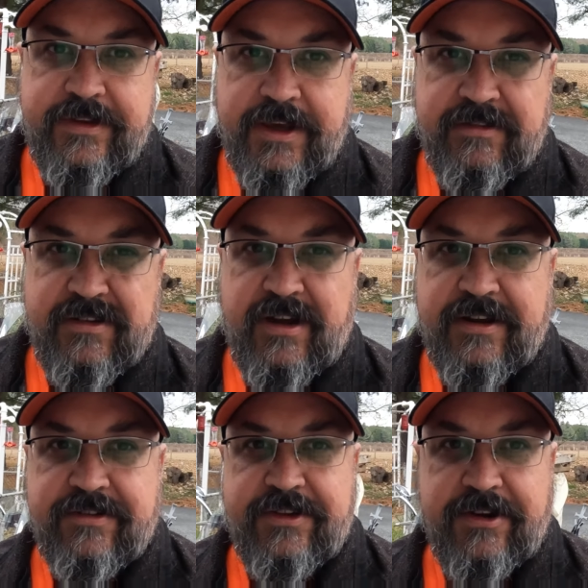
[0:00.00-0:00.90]
they
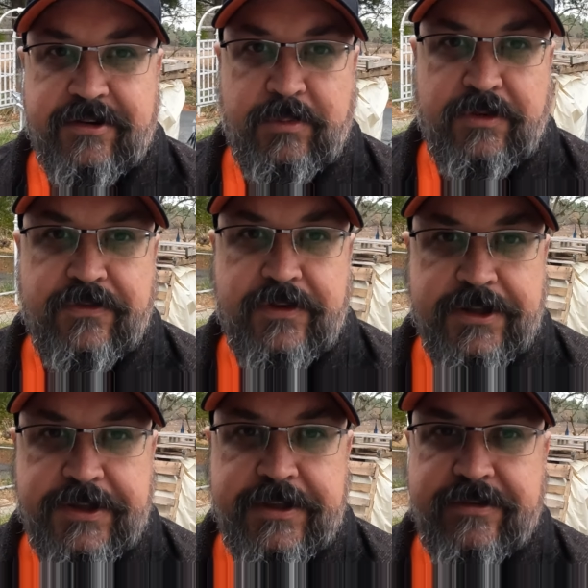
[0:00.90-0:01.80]
honestly are a bit
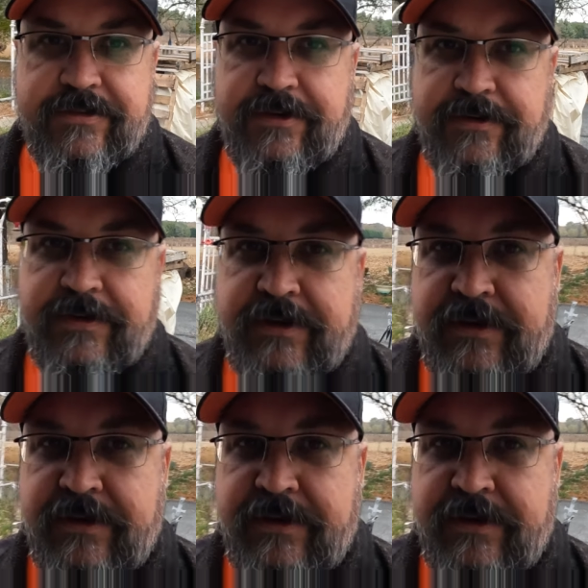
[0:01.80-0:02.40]
fugly. So